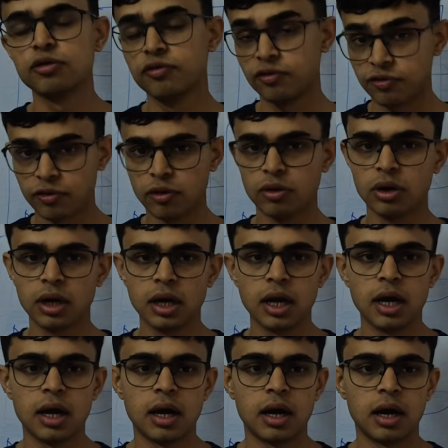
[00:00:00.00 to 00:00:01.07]
4
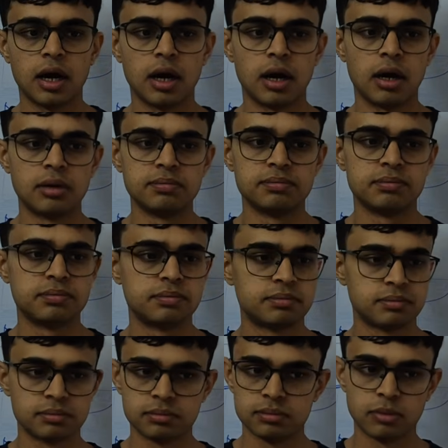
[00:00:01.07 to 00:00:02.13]

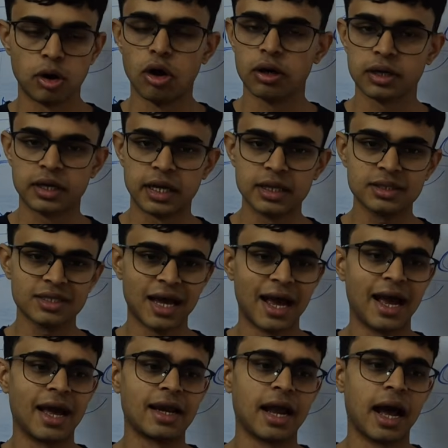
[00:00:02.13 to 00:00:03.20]
mock test,
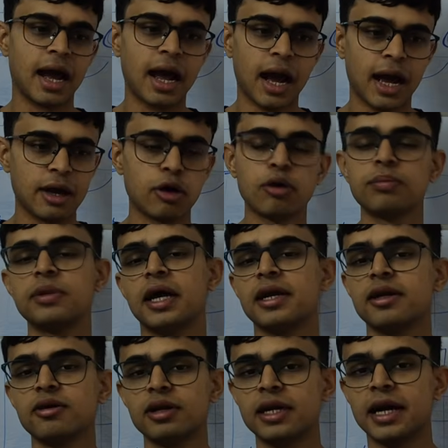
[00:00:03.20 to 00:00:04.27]
and I hope
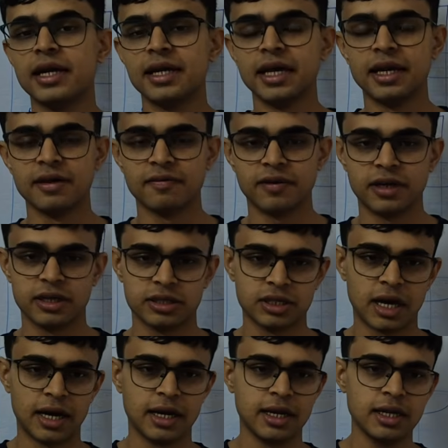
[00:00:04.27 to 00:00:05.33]
that you will get enough
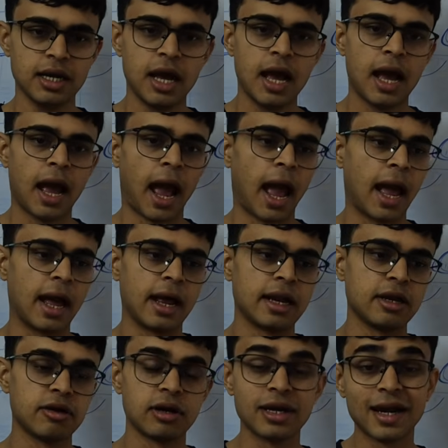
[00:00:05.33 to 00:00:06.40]
understanding
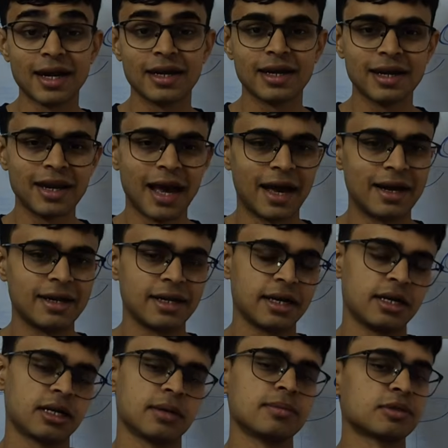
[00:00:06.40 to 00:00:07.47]
and you will get clarity
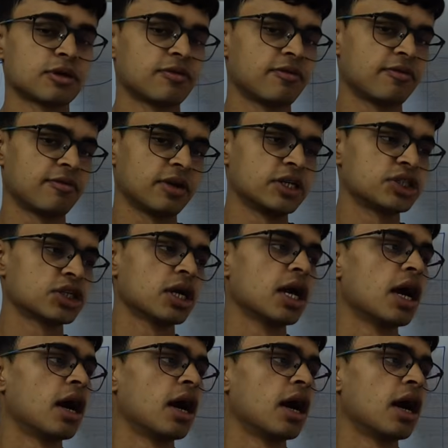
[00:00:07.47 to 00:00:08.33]
in terms of which